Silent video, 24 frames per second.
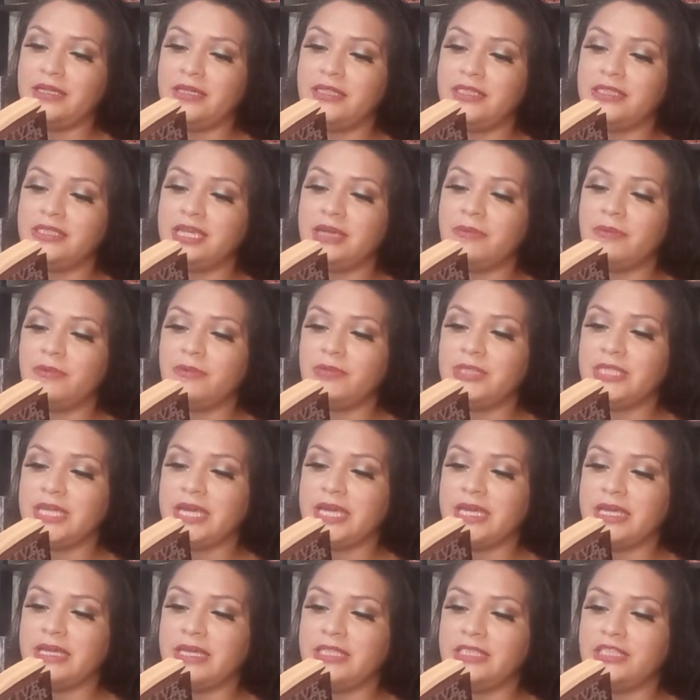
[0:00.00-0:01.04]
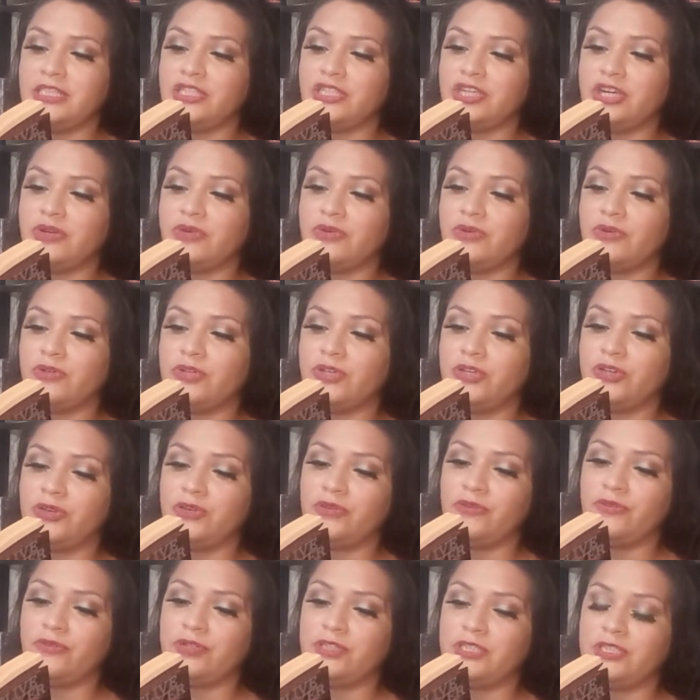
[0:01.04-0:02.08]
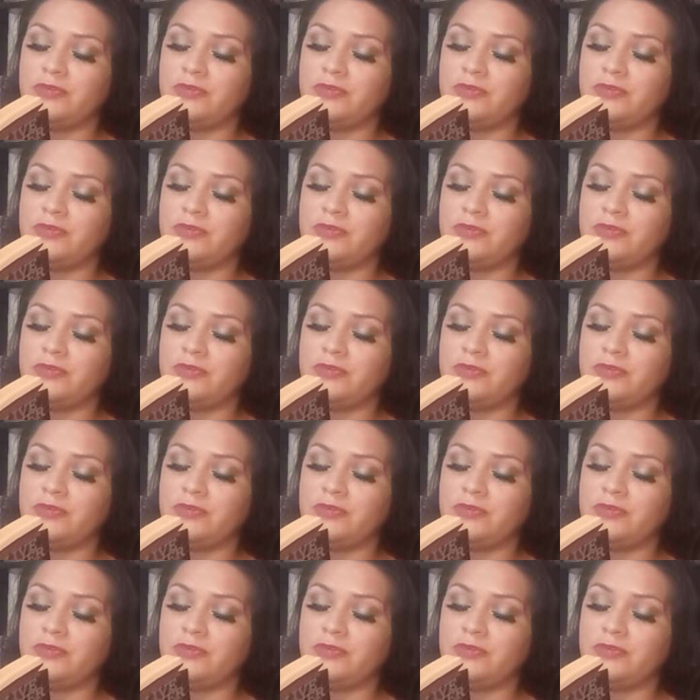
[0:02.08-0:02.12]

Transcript: The statement was taken as a general cue for